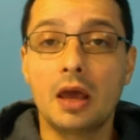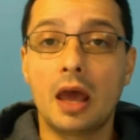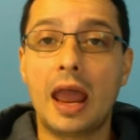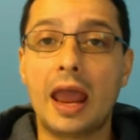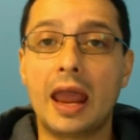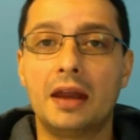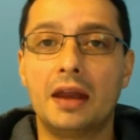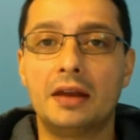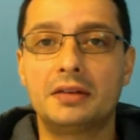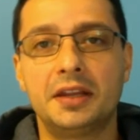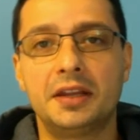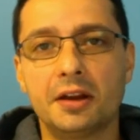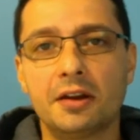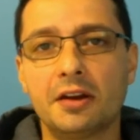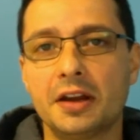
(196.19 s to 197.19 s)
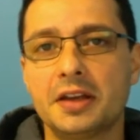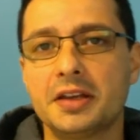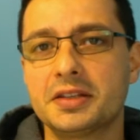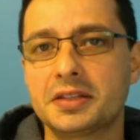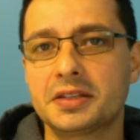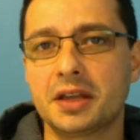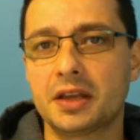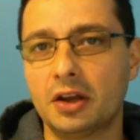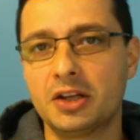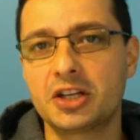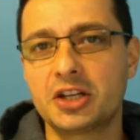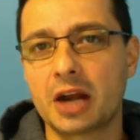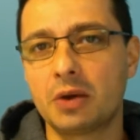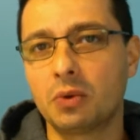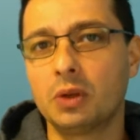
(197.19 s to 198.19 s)
And here is, in
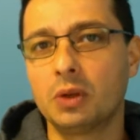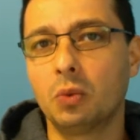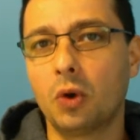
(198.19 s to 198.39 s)
general,